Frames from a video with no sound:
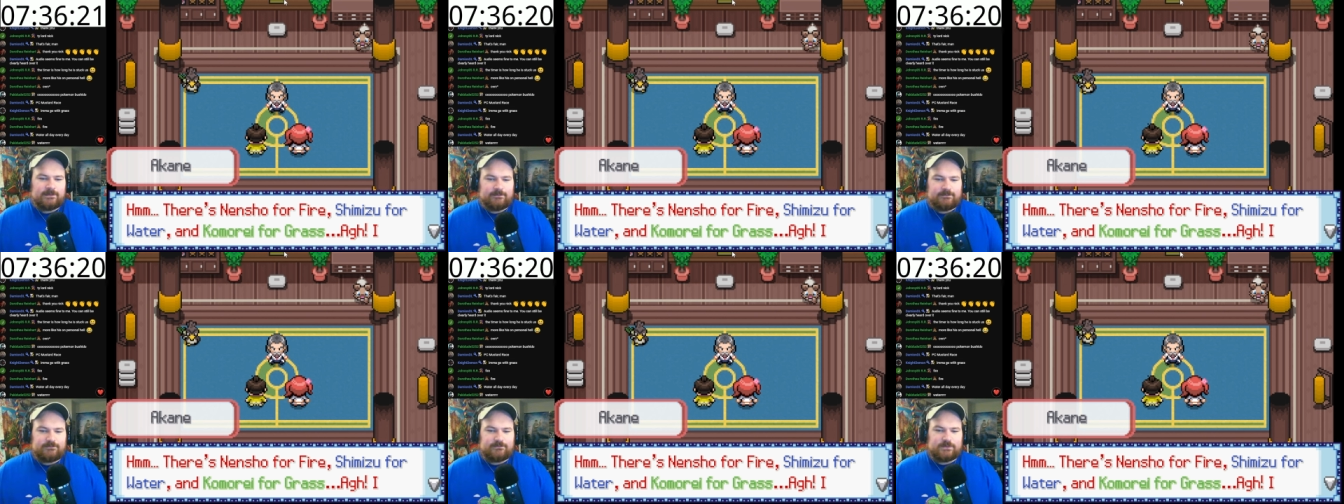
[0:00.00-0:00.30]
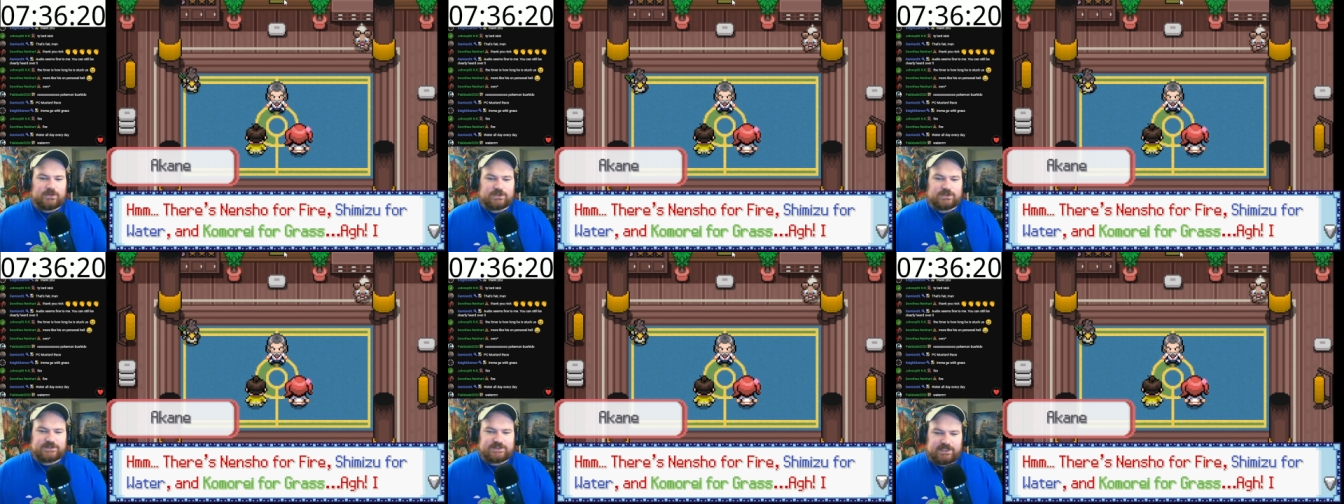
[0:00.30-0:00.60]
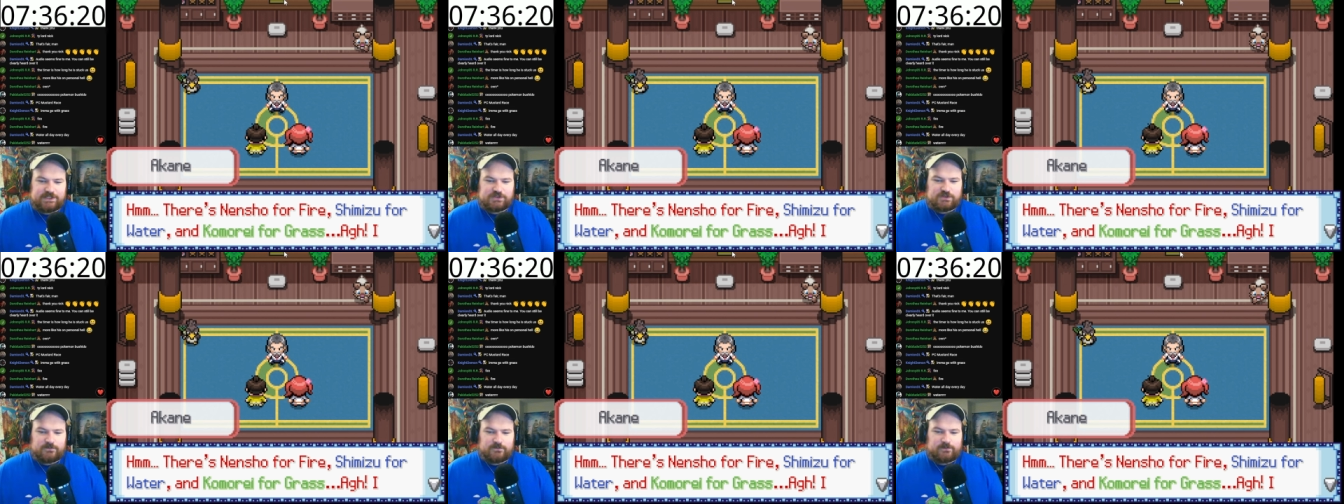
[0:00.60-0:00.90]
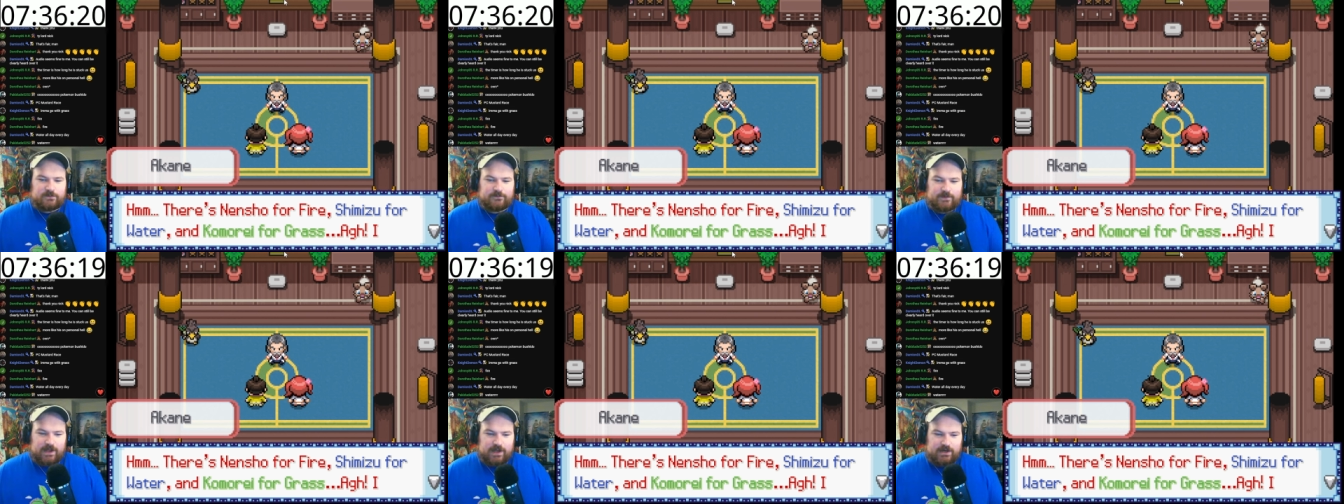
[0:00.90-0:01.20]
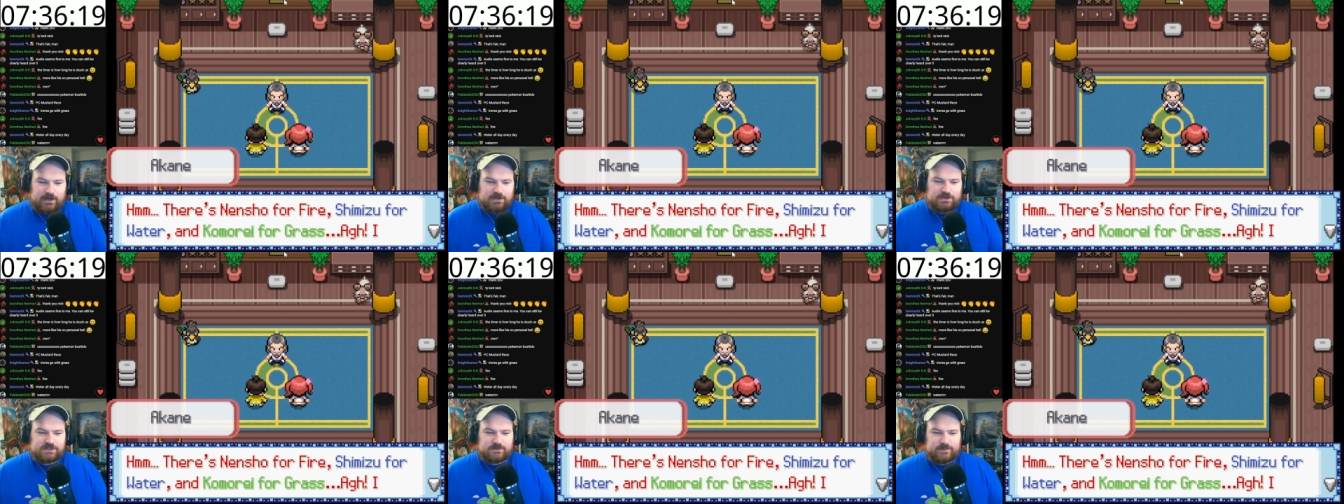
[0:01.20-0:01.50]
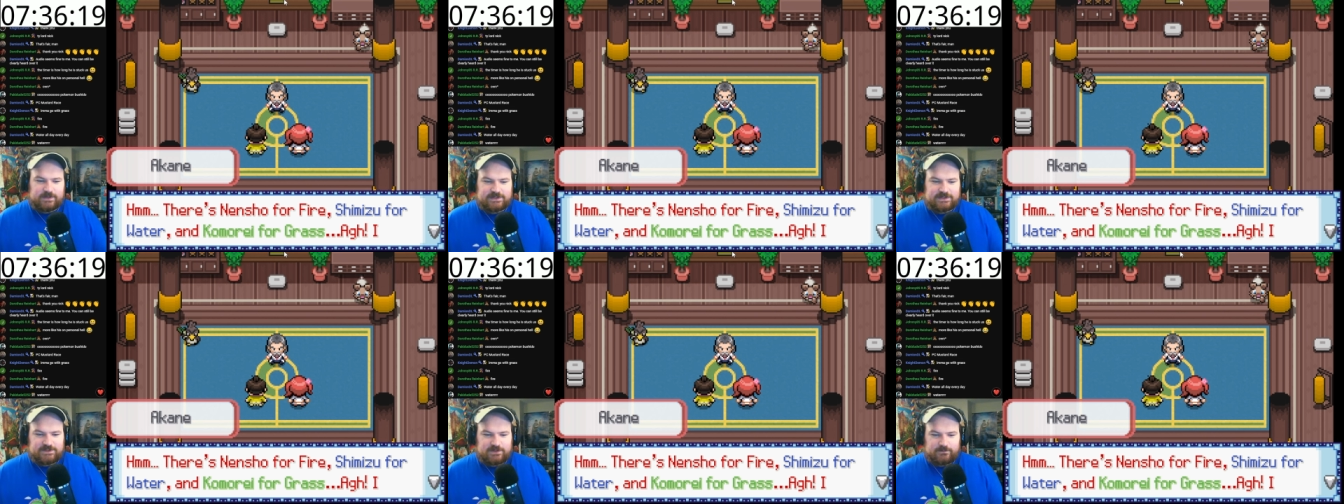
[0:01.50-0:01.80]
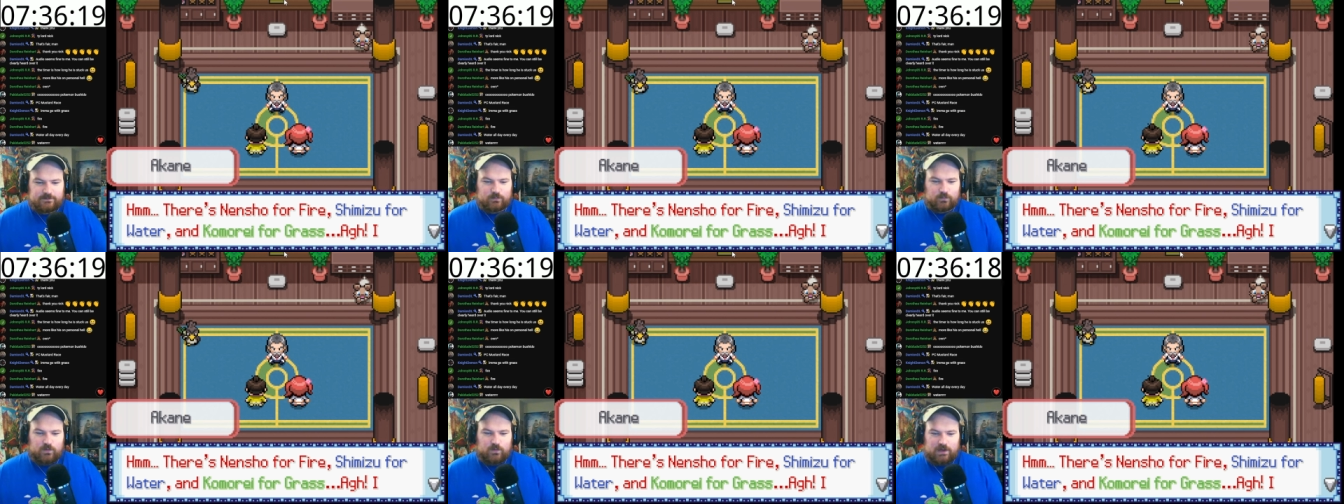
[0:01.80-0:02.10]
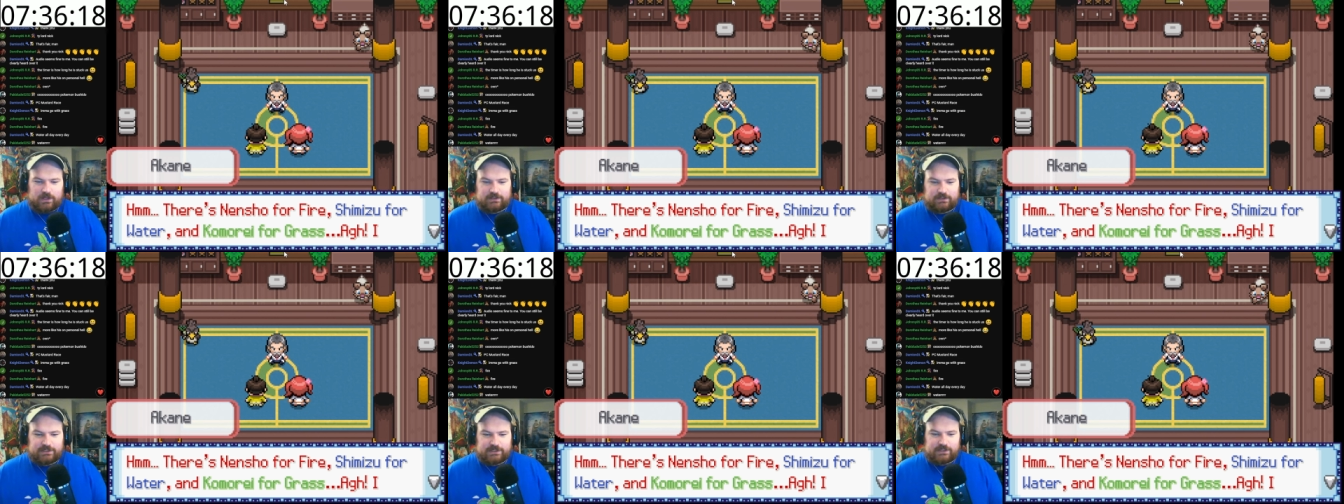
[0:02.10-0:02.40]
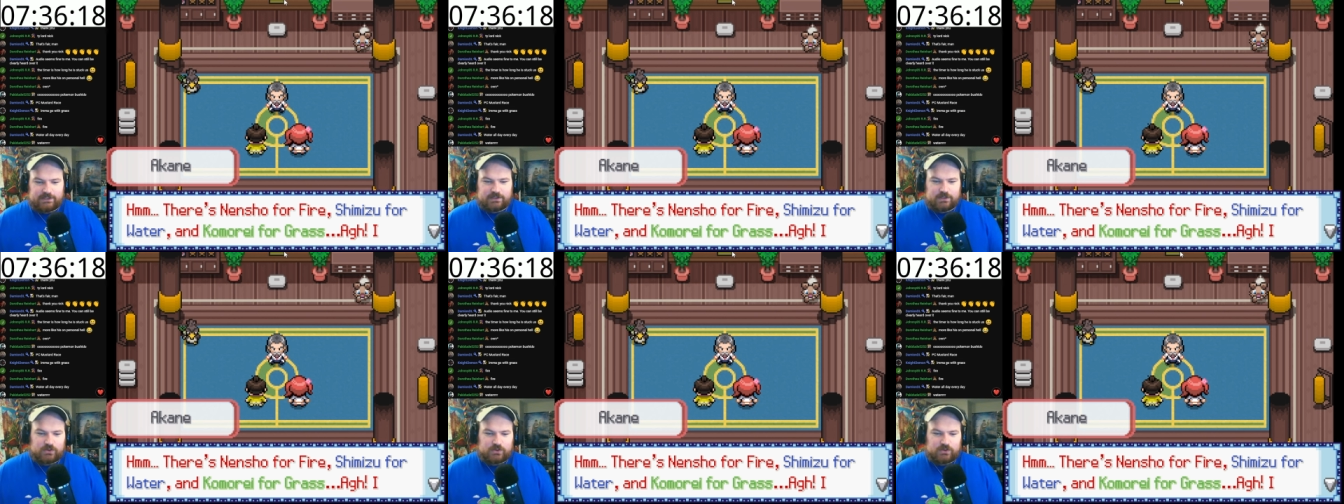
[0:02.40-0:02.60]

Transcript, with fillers: There's Nensho for fire, Shimizu for water, and